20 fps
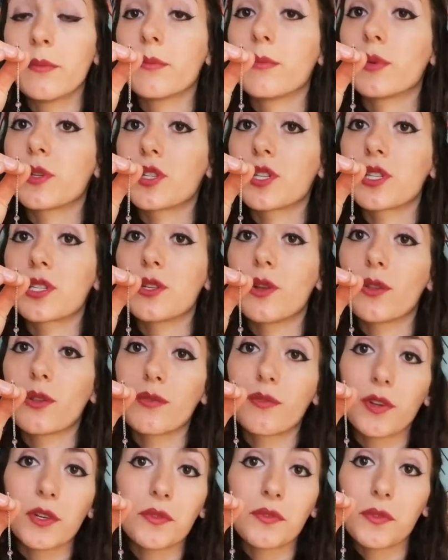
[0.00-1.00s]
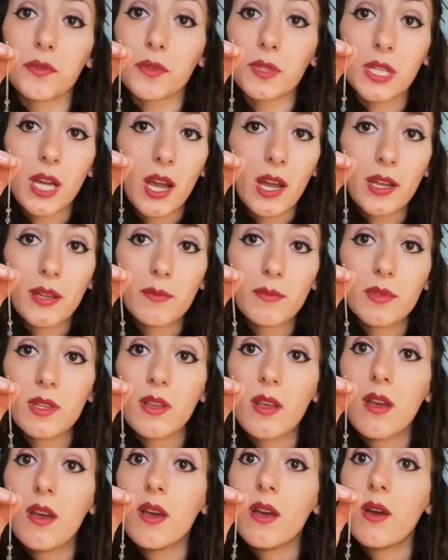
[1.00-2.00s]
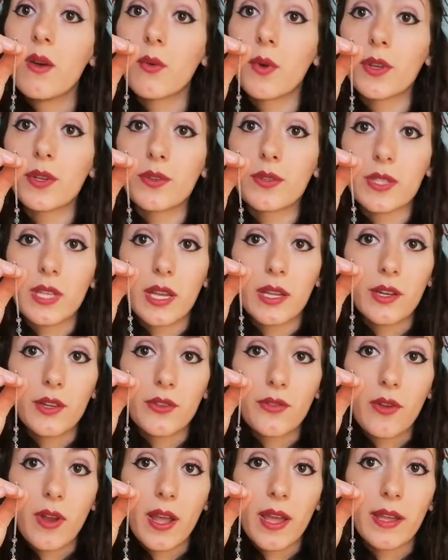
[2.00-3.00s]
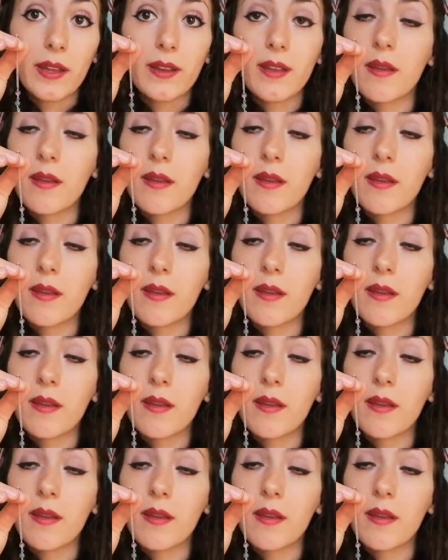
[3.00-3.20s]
but just know the first few times when you say it in your head,